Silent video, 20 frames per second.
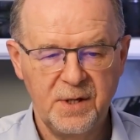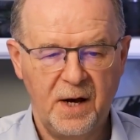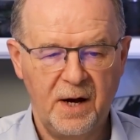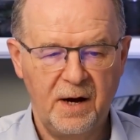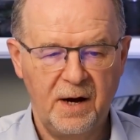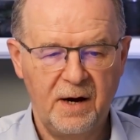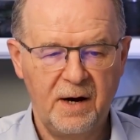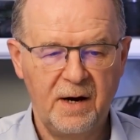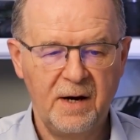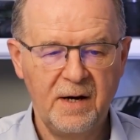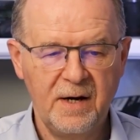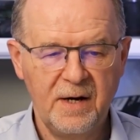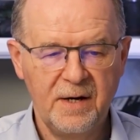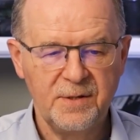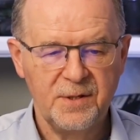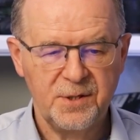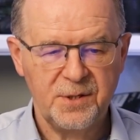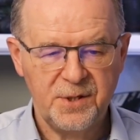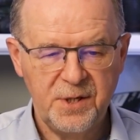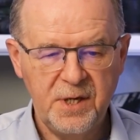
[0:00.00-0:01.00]
the
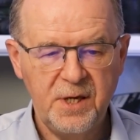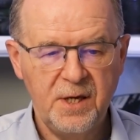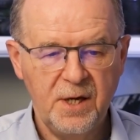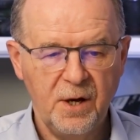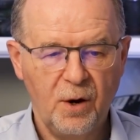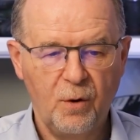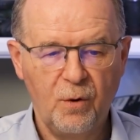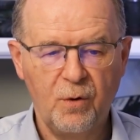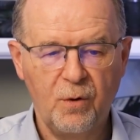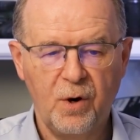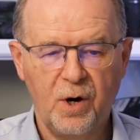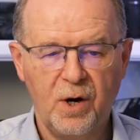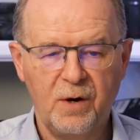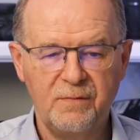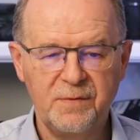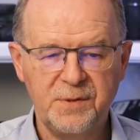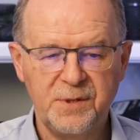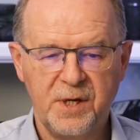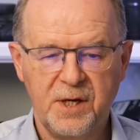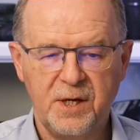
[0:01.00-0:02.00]
CEO of
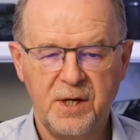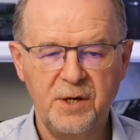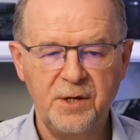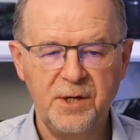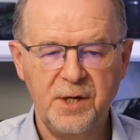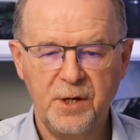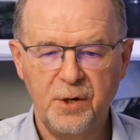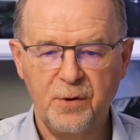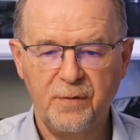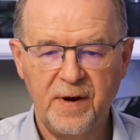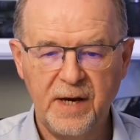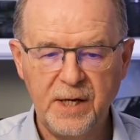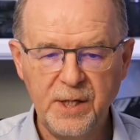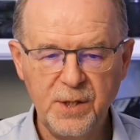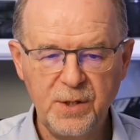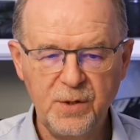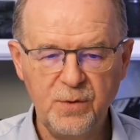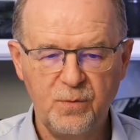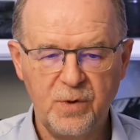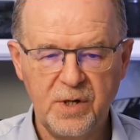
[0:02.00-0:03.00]
Security
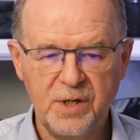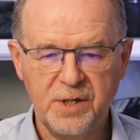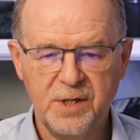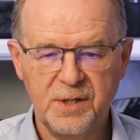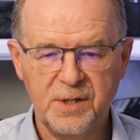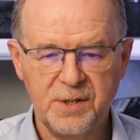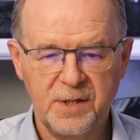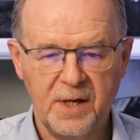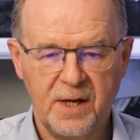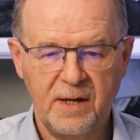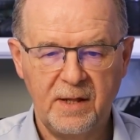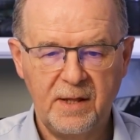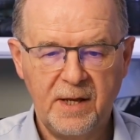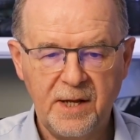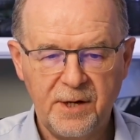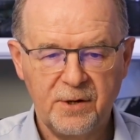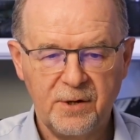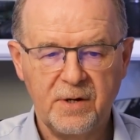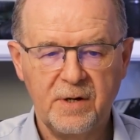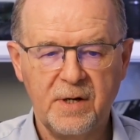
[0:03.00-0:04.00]
Innovation, which is a
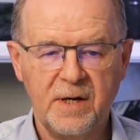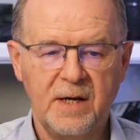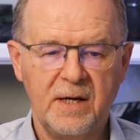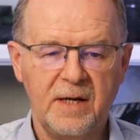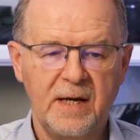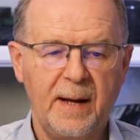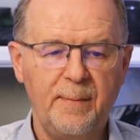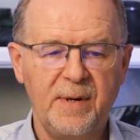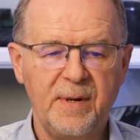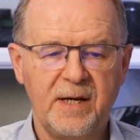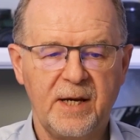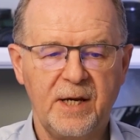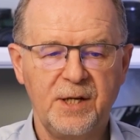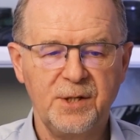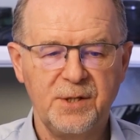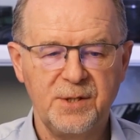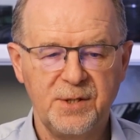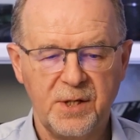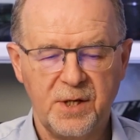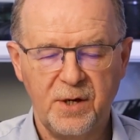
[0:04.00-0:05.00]
leader in
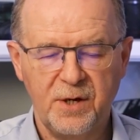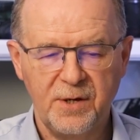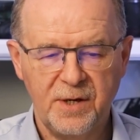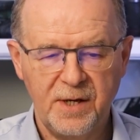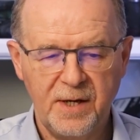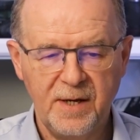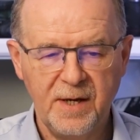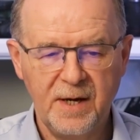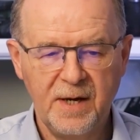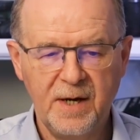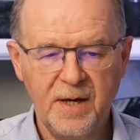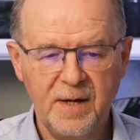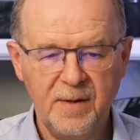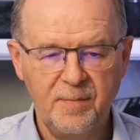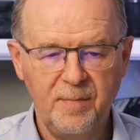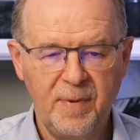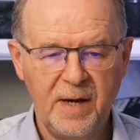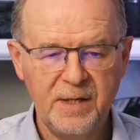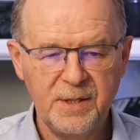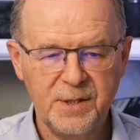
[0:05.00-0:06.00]
application security
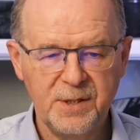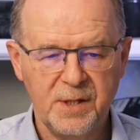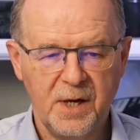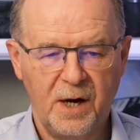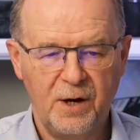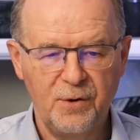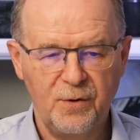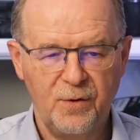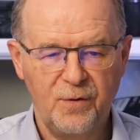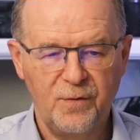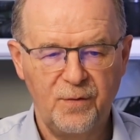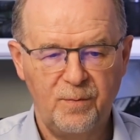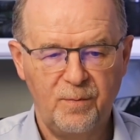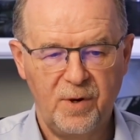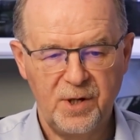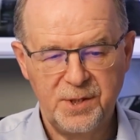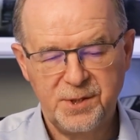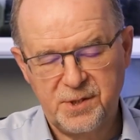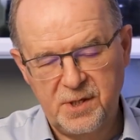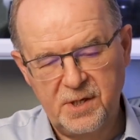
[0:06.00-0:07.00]
based out of
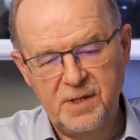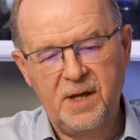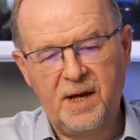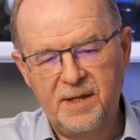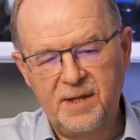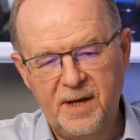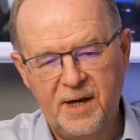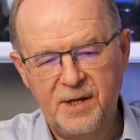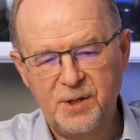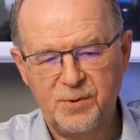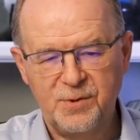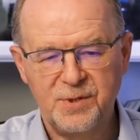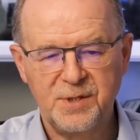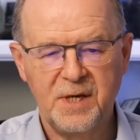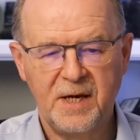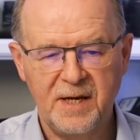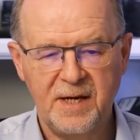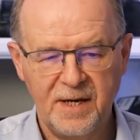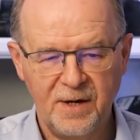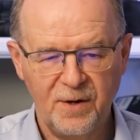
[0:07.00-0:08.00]
Boston, and I should
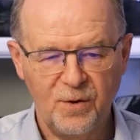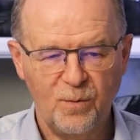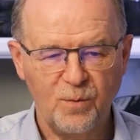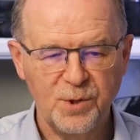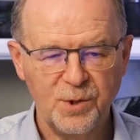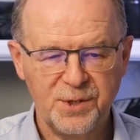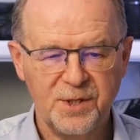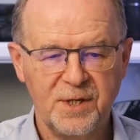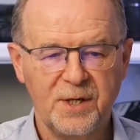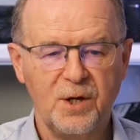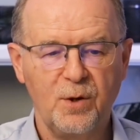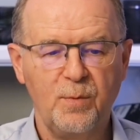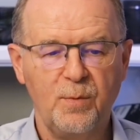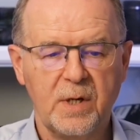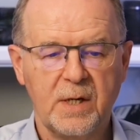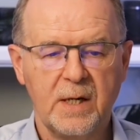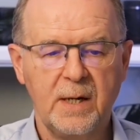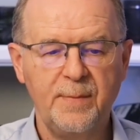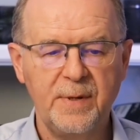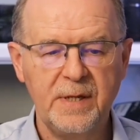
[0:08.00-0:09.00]
say almost a global
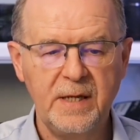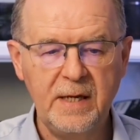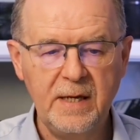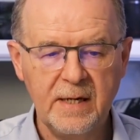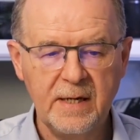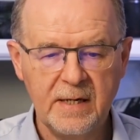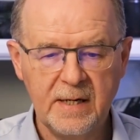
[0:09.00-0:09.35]
company.